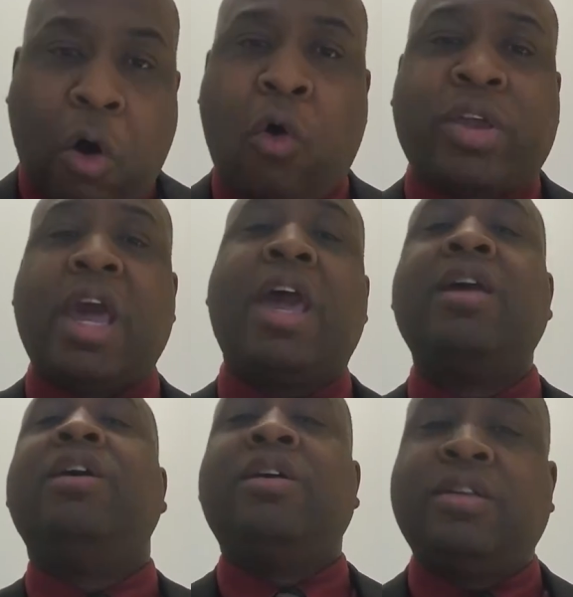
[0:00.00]

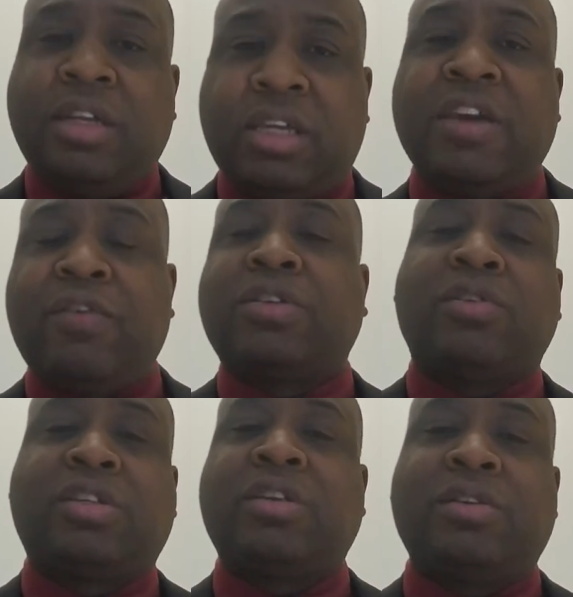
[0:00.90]
okay to give your
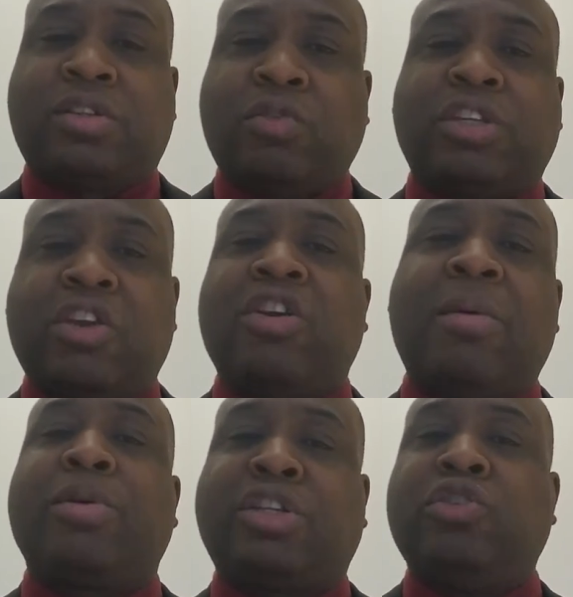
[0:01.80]
social security
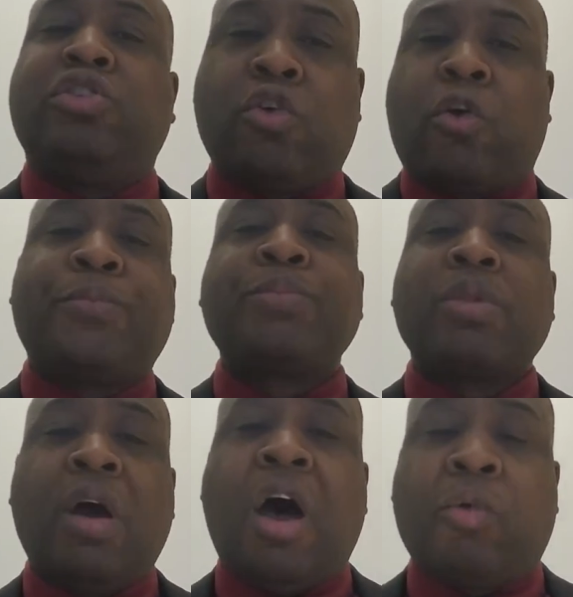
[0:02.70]
number to your
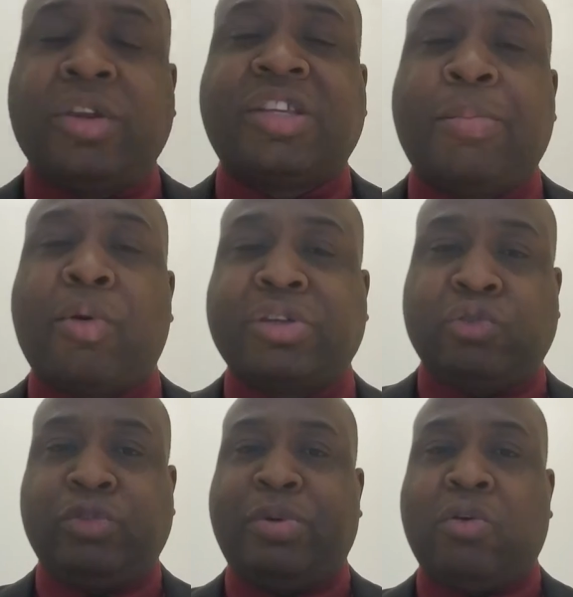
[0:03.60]
real estate person
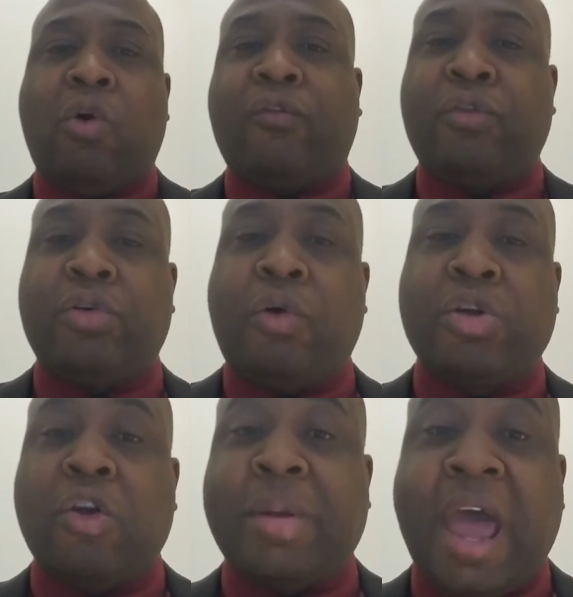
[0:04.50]
who's putting an offer
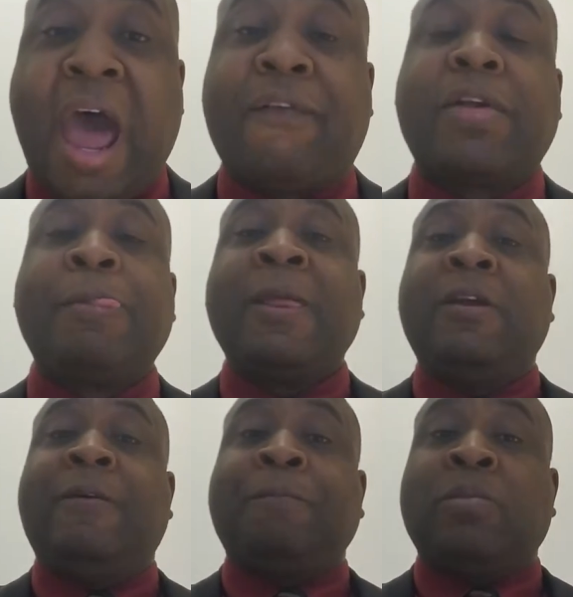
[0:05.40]
on your behalf.
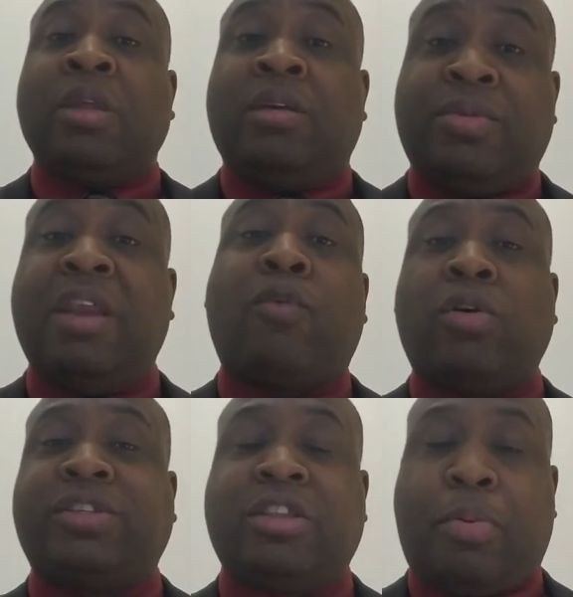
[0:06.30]
Then, of
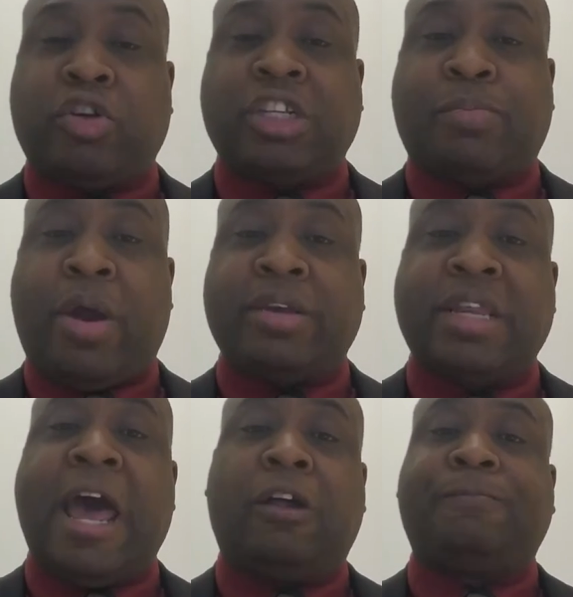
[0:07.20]
course, is the purchase price.
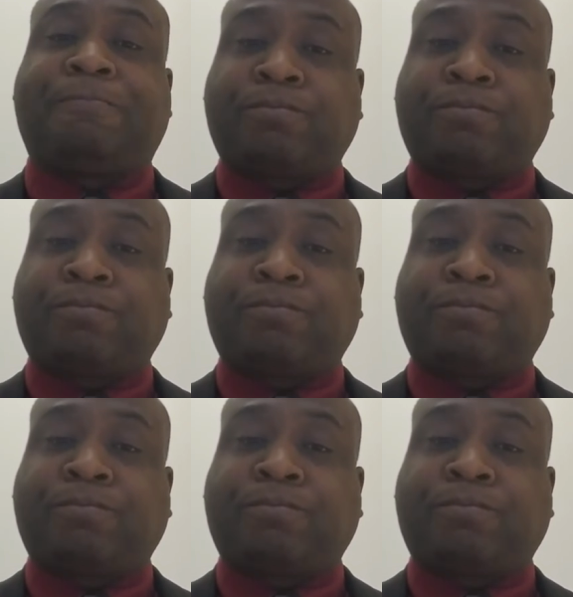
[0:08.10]
Now,